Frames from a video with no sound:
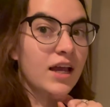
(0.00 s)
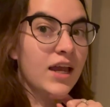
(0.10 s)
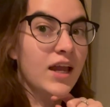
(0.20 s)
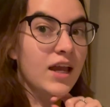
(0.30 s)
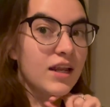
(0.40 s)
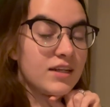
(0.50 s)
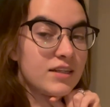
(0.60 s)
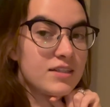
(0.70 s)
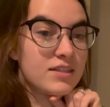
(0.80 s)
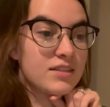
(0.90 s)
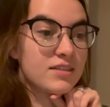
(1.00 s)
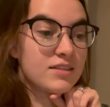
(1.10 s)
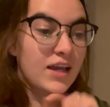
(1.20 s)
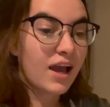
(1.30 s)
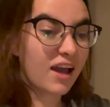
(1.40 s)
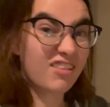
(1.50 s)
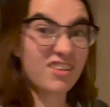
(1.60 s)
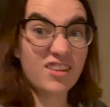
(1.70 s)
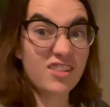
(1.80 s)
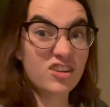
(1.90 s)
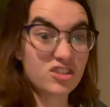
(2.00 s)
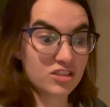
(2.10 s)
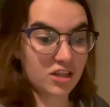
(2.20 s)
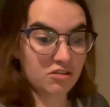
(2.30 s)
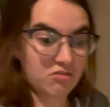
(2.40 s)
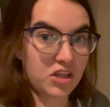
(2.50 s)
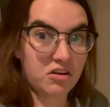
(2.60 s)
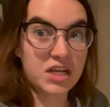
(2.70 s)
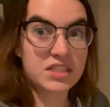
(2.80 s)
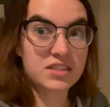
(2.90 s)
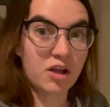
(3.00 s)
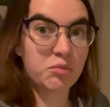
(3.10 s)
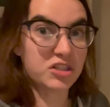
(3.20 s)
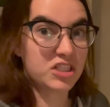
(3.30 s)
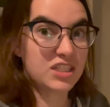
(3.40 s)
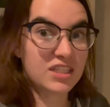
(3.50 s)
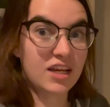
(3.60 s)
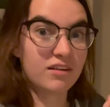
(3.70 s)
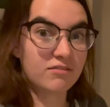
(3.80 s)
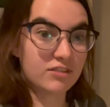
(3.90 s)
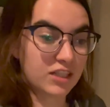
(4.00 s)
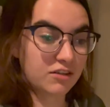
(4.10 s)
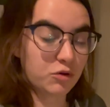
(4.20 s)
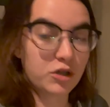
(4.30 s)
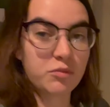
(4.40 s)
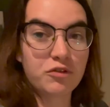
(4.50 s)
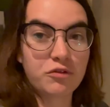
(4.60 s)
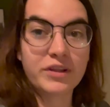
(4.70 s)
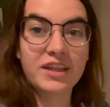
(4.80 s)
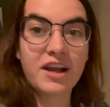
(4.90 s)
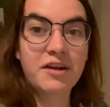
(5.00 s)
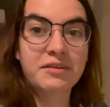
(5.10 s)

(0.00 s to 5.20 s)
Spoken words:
And yeah, I think that they're just like a really great solid purchase and really affordable for what they are.